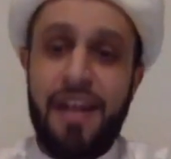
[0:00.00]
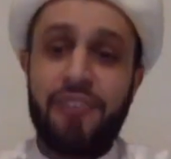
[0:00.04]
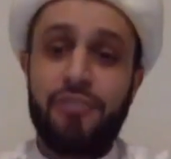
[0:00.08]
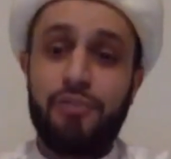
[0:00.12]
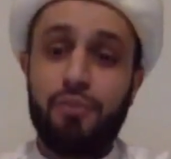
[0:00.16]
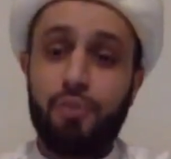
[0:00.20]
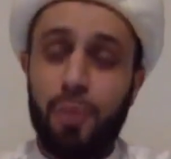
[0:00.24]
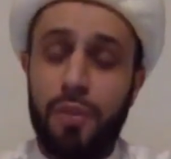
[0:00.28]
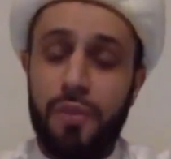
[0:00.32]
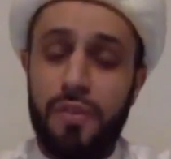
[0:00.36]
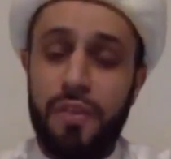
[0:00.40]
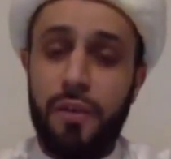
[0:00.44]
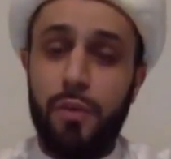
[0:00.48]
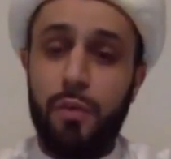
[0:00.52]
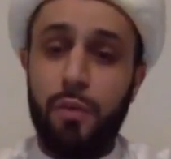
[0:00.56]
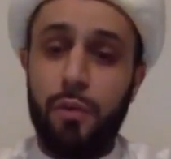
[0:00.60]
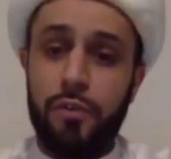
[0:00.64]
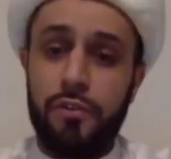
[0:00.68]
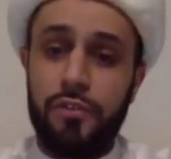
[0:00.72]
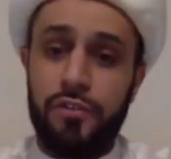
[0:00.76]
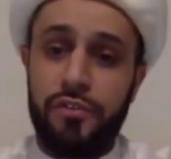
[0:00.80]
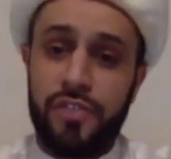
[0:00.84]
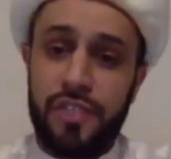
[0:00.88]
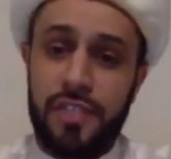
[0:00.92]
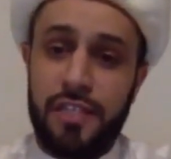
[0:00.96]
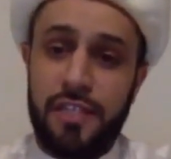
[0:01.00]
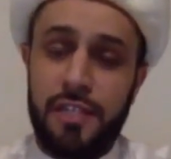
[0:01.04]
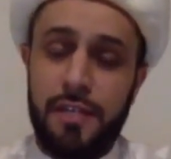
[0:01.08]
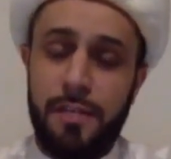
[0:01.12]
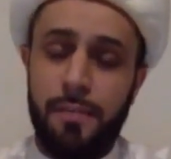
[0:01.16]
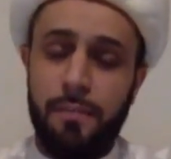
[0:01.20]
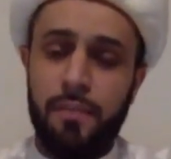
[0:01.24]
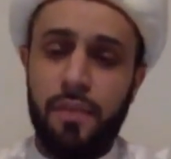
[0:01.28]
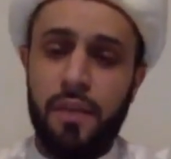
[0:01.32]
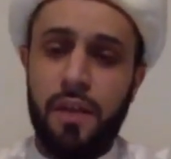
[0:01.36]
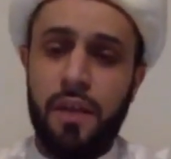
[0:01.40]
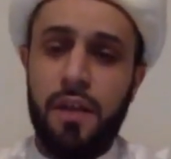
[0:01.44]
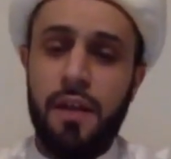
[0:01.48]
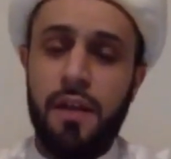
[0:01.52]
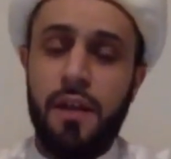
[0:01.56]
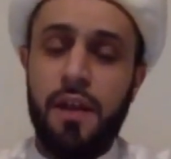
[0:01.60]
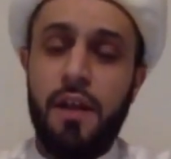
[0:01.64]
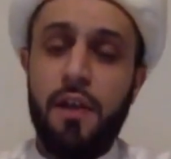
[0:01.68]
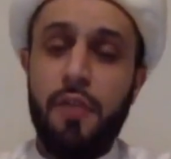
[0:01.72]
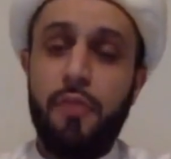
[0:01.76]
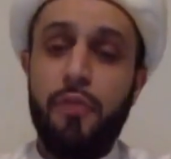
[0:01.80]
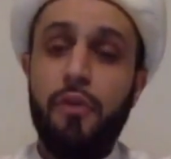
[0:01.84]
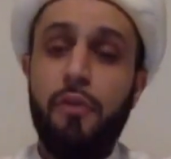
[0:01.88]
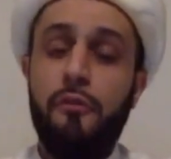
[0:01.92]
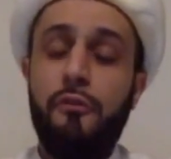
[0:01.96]
That's when they will see
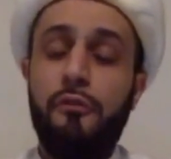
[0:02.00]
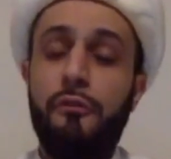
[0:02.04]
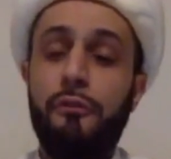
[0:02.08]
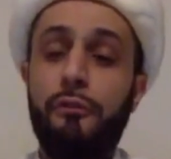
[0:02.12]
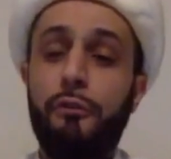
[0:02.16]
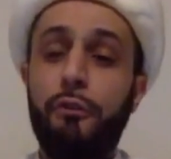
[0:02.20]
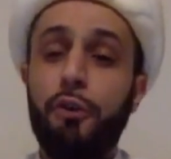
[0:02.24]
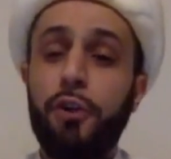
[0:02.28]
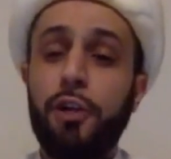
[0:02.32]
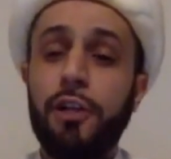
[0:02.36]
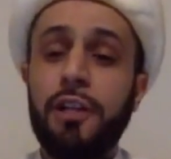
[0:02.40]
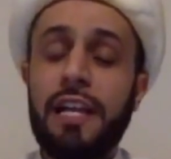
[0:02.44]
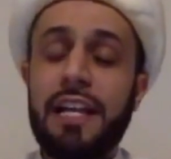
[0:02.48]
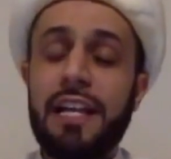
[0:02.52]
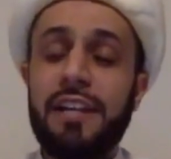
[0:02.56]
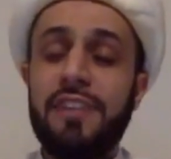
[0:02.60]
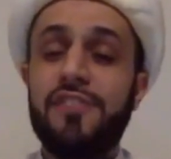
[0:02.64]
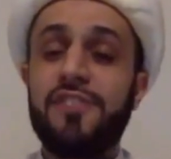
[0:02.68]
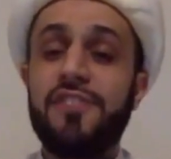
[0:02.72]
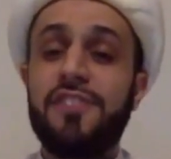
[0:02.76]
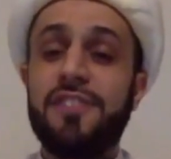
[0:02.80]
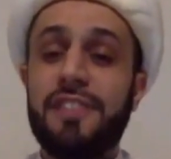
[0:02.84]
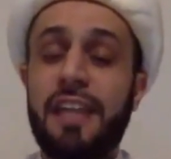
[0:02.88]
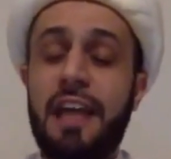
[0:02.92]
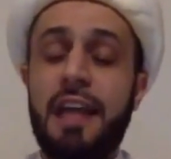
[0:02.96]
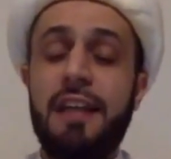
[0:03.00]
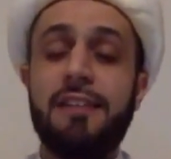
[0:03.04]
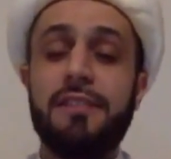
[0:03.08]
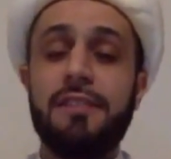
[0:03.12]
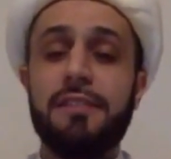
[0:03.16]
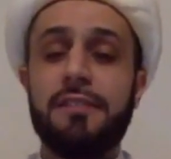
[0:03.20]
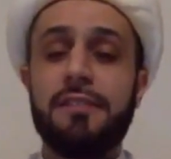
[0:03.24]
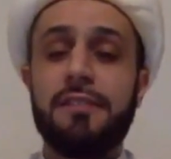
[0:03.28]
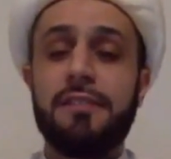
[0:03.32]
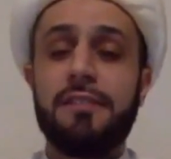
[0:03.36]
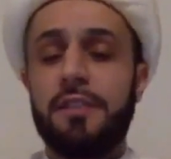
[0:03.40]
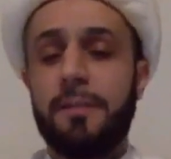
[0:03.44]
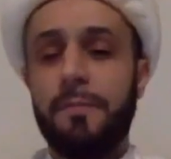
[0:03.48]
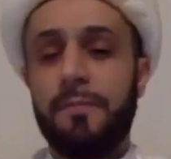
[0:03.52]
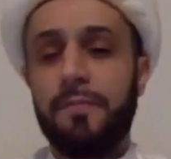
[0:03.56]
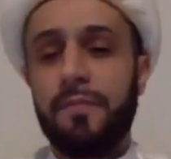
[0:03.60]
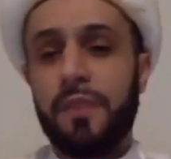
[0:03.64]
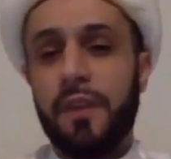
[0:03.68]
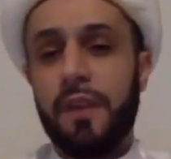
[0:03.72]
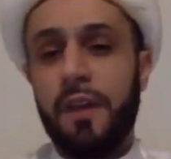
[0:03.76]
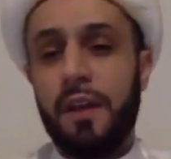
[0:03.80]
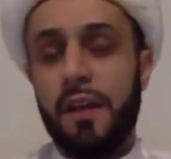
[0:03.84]
the full extent